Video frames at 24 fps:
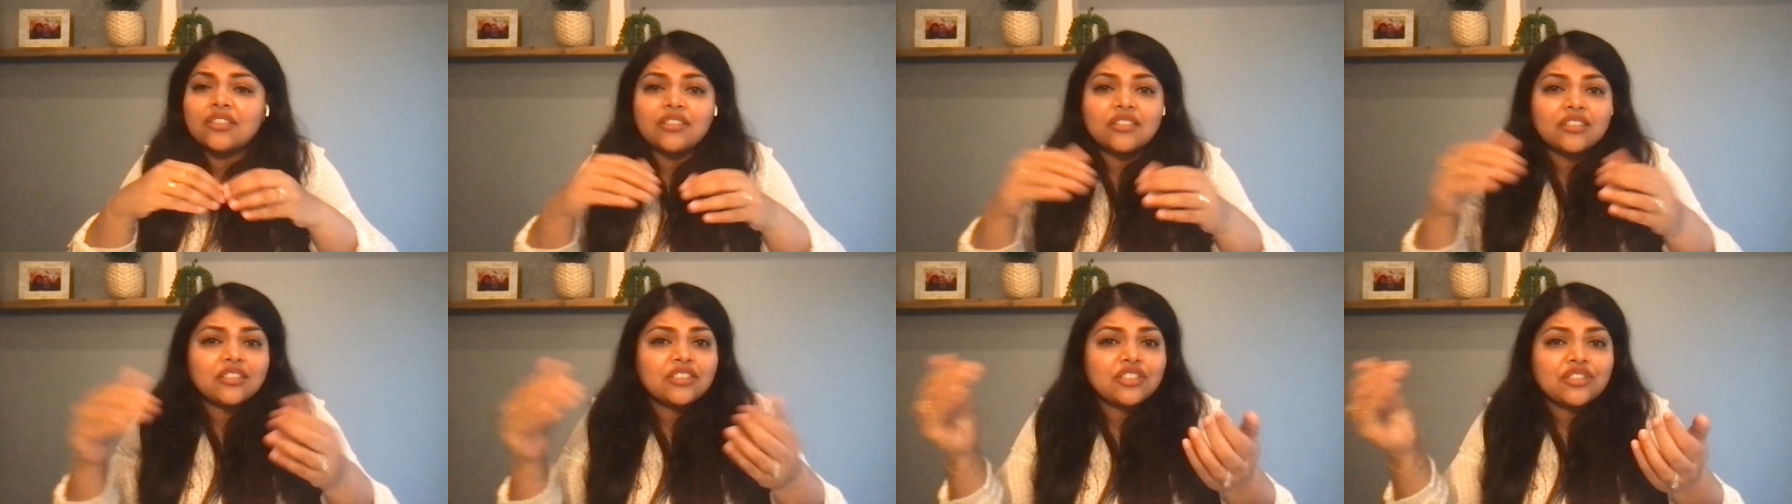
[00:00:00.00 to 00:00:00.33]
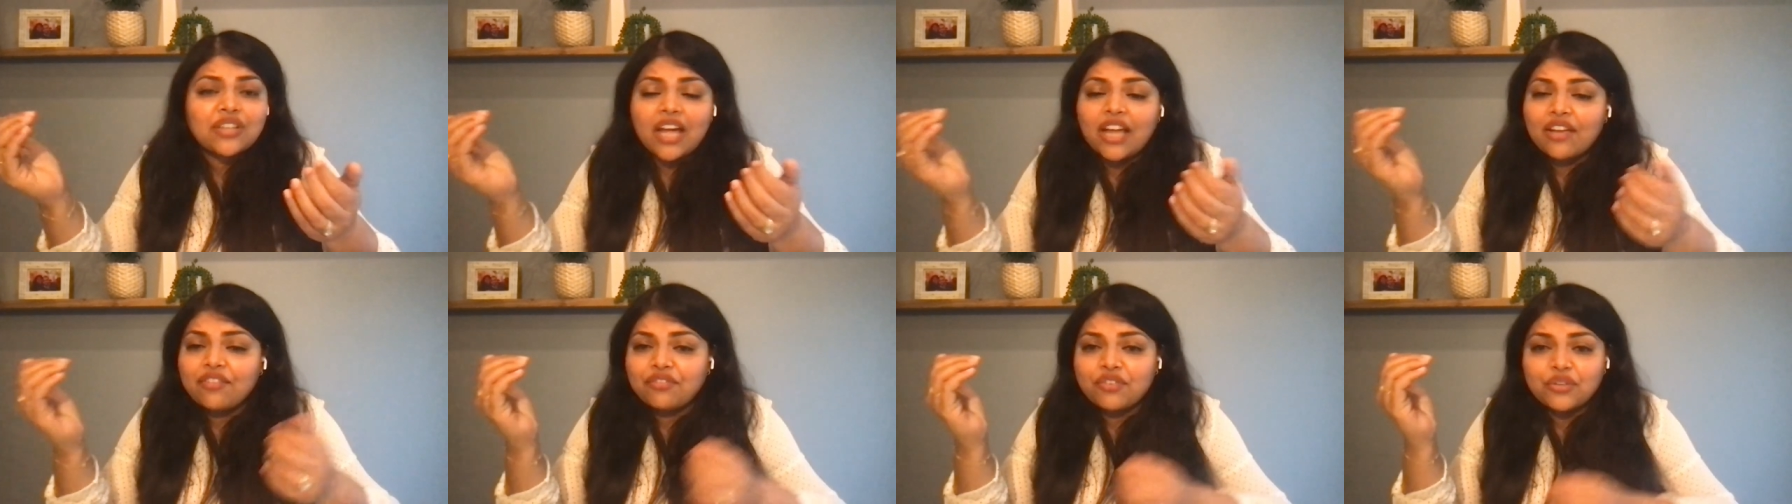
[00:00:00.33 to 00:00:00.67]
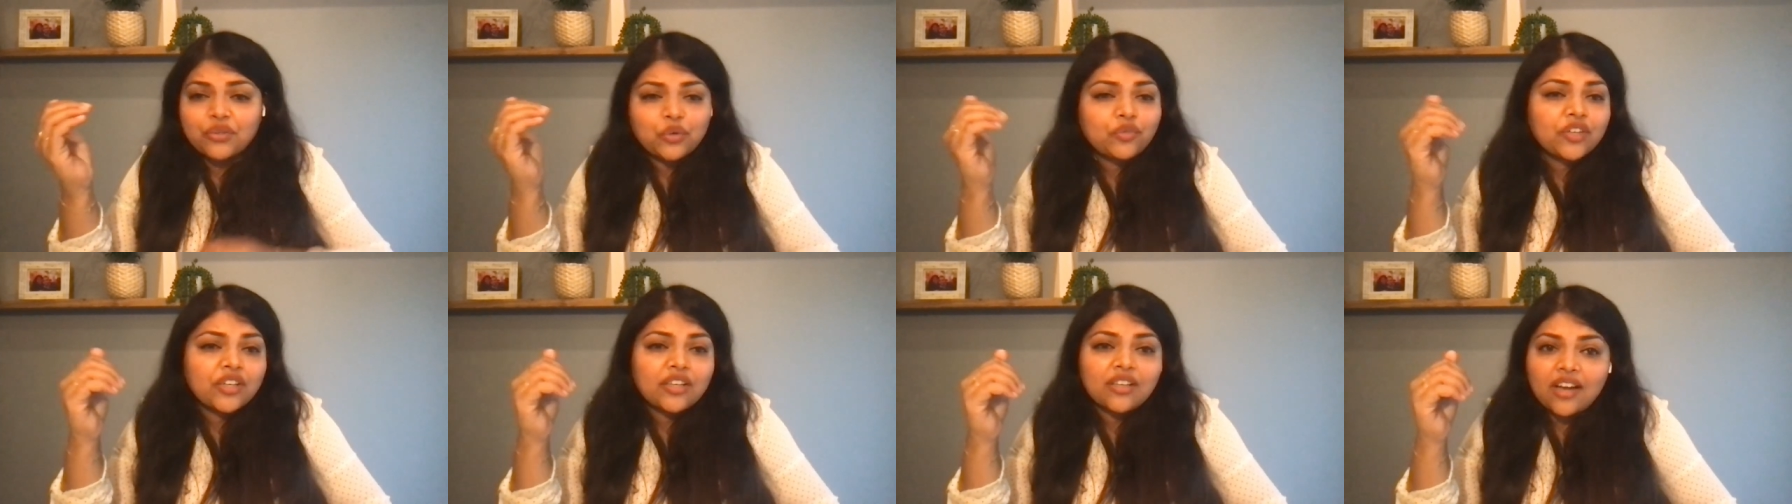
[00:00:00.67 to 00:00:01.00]
couldn't drive for
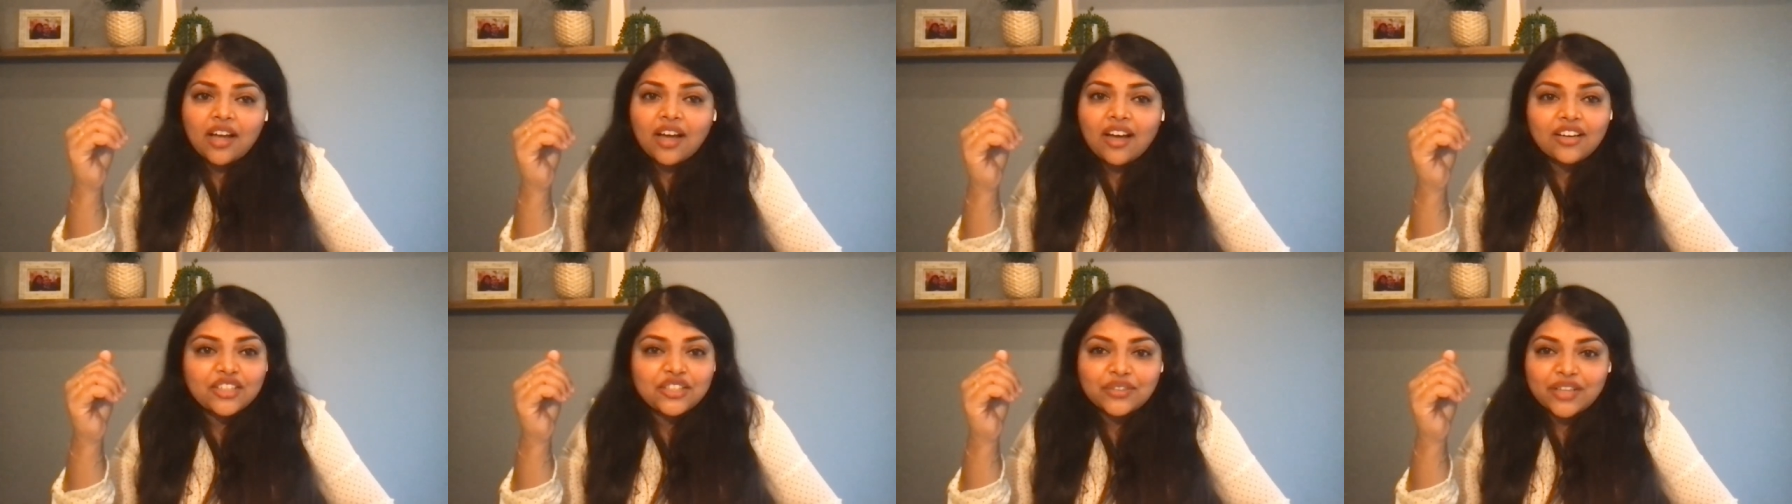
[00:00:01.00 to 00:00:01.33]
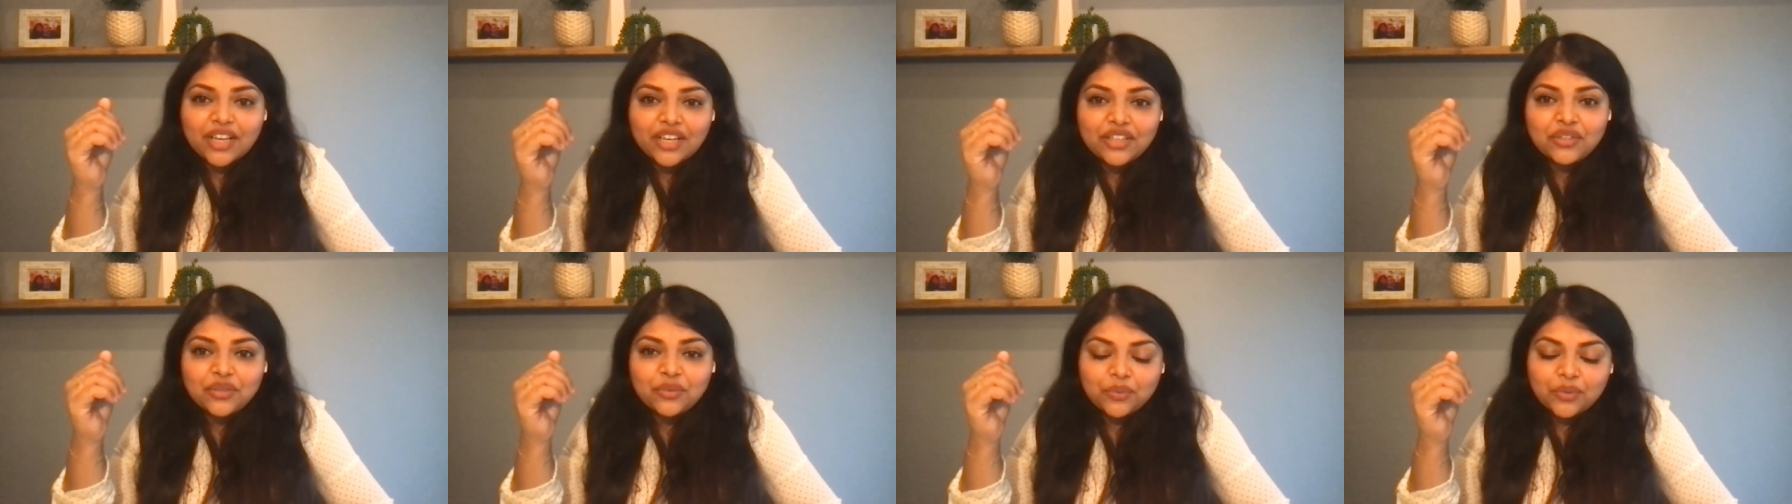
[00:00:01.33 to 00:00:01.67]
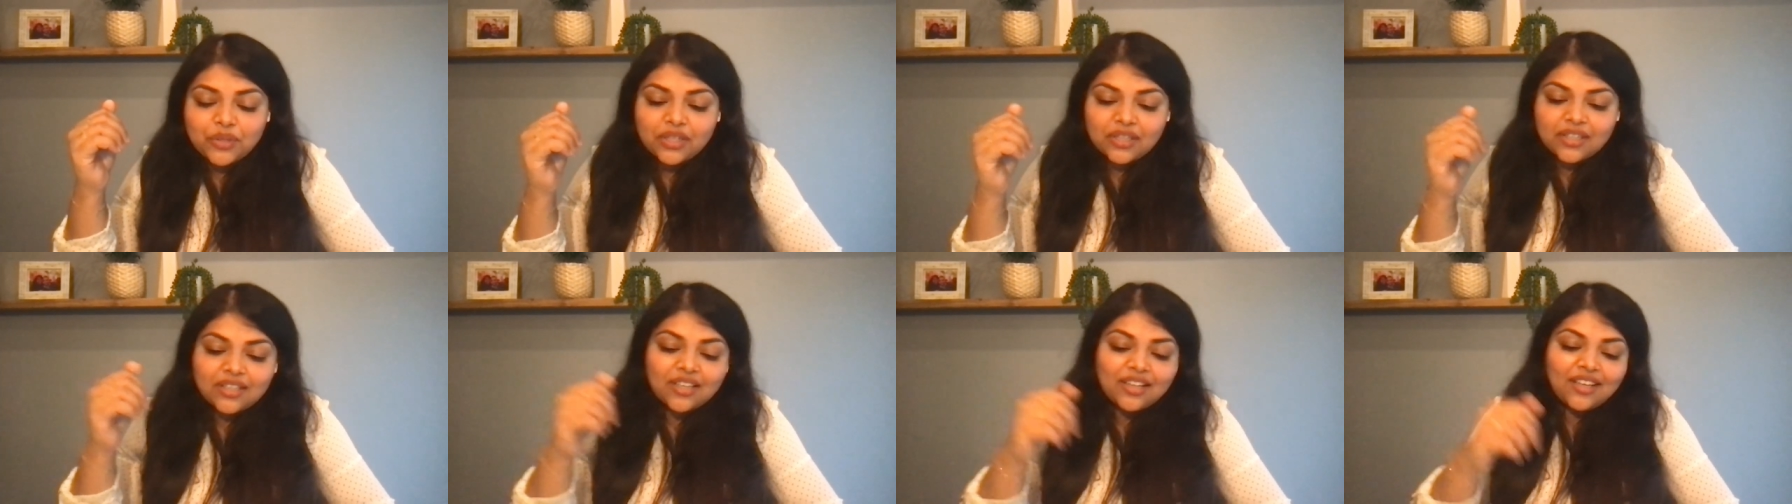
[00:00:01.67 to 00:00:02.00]
over an hour to get to
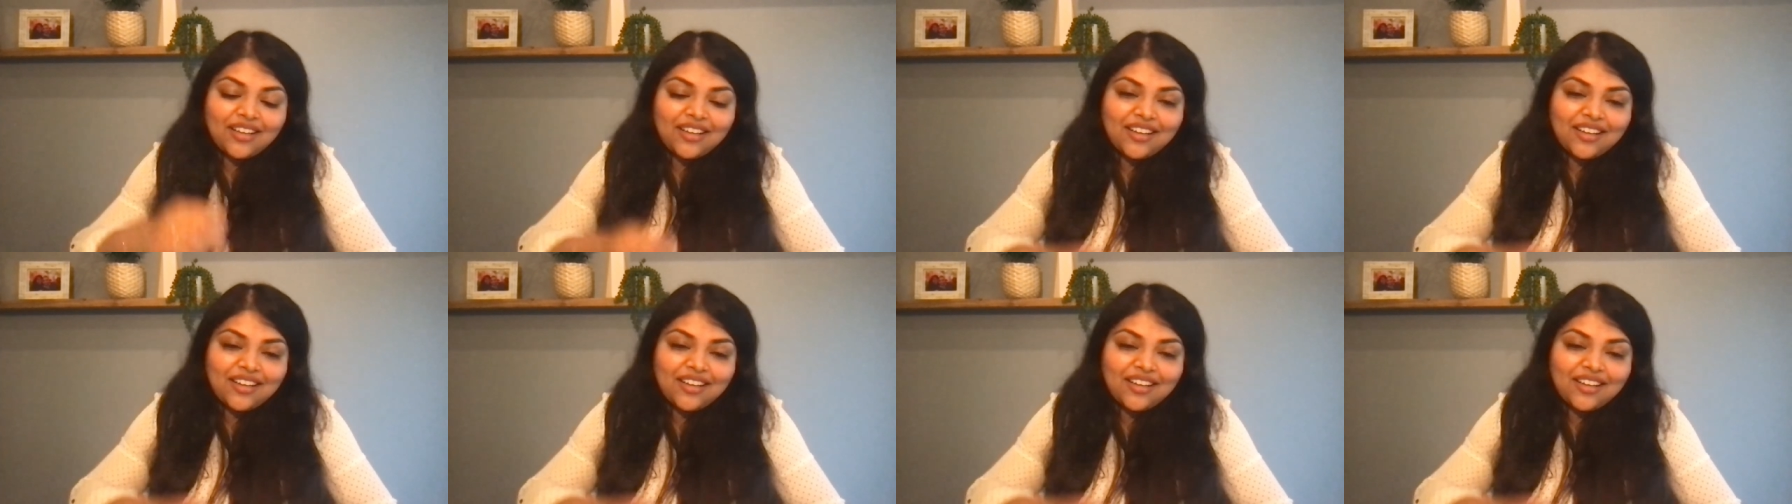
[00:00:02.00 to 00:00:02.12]
work.